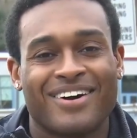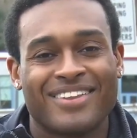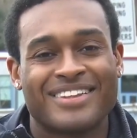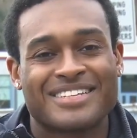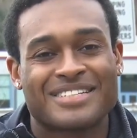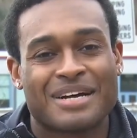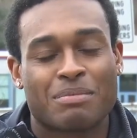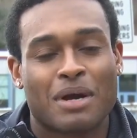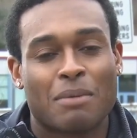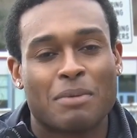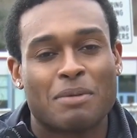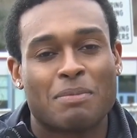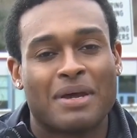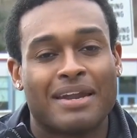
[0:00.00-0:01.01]
on this
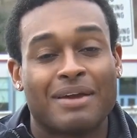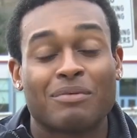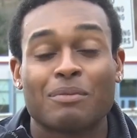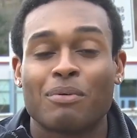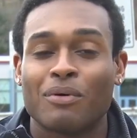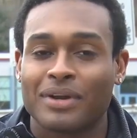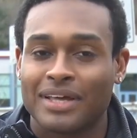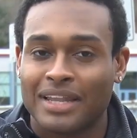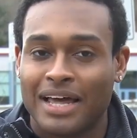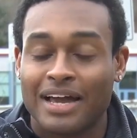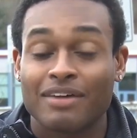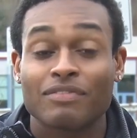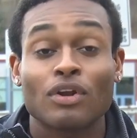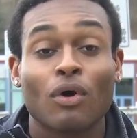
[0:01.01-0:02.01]
upcoming Monday. Reporting
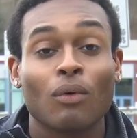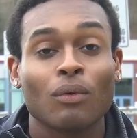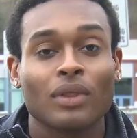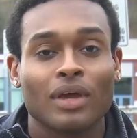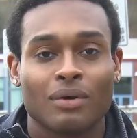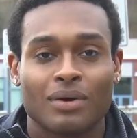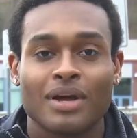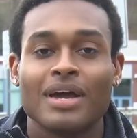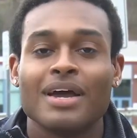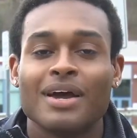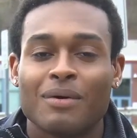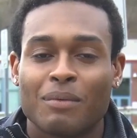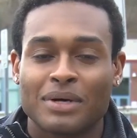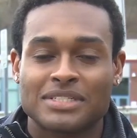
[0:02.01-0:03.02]
live in Holyoke,
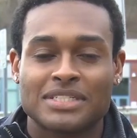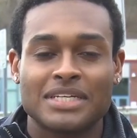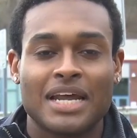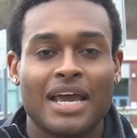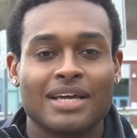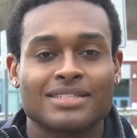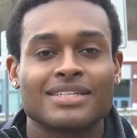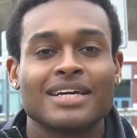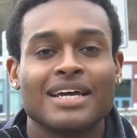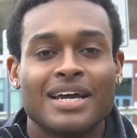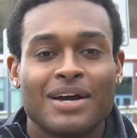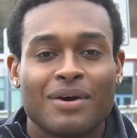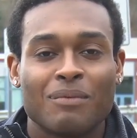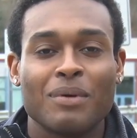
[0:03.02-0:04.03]
Wesley Days,
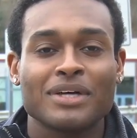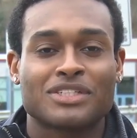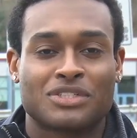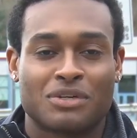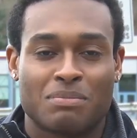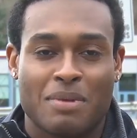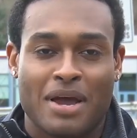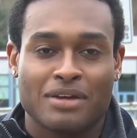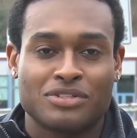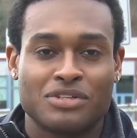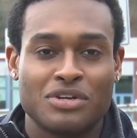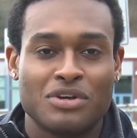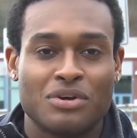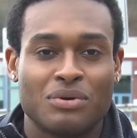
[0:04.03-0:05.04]
Western
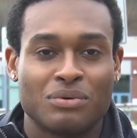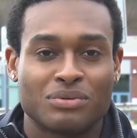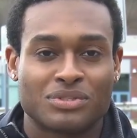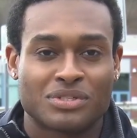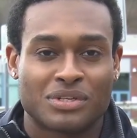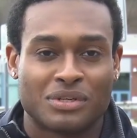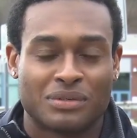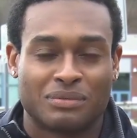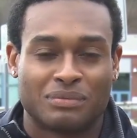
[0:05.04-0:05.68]
Mass News.